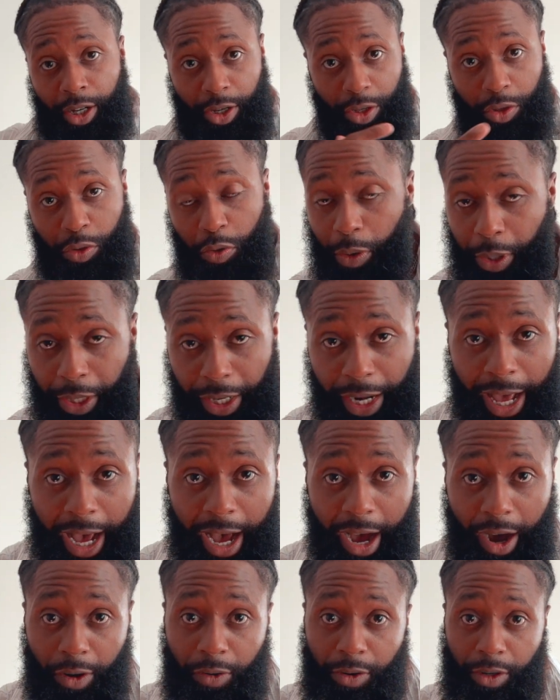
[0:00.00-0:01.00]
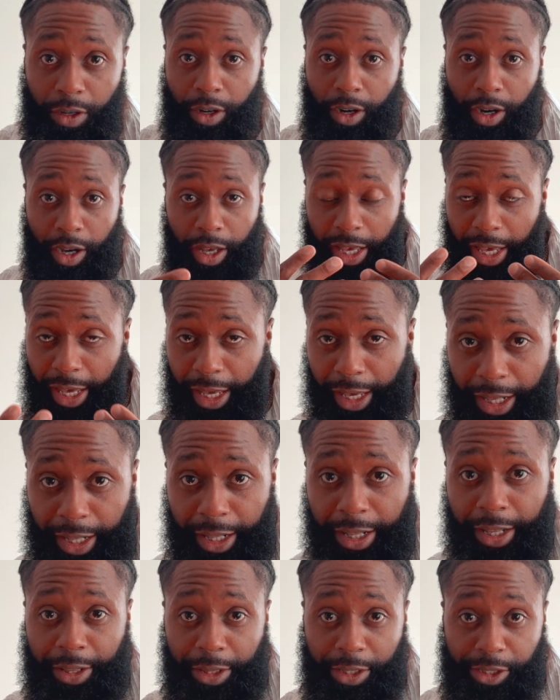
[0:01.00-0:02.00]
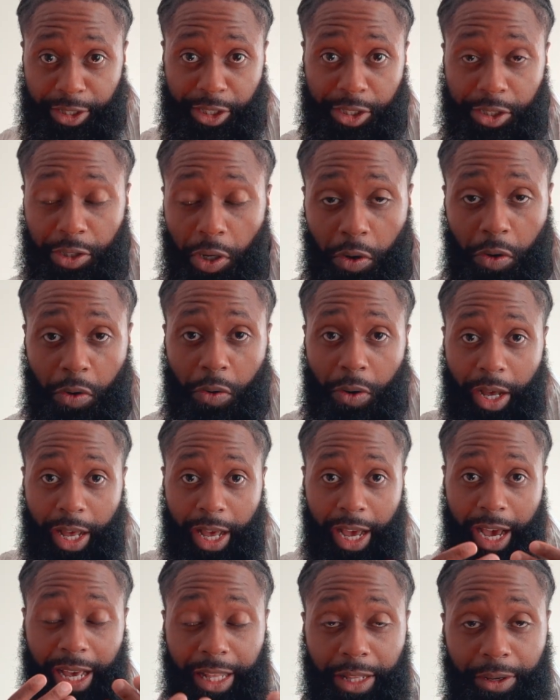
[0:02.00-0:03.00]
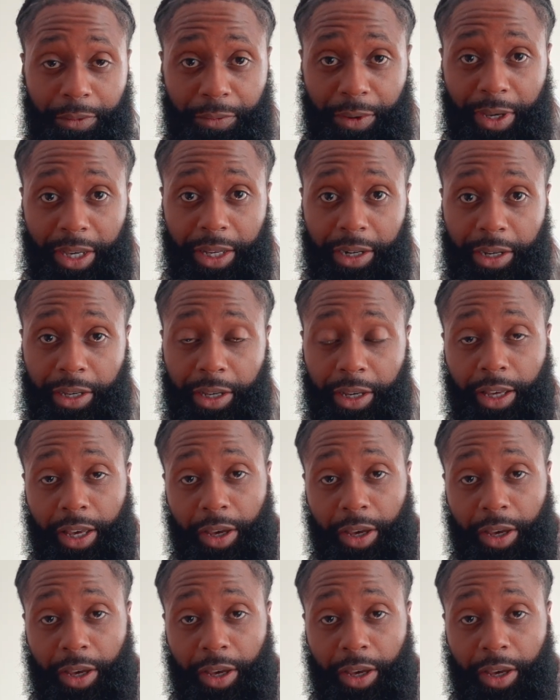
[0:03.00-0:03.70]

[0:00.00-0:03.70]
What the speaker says: you are now in the Soul Elevator.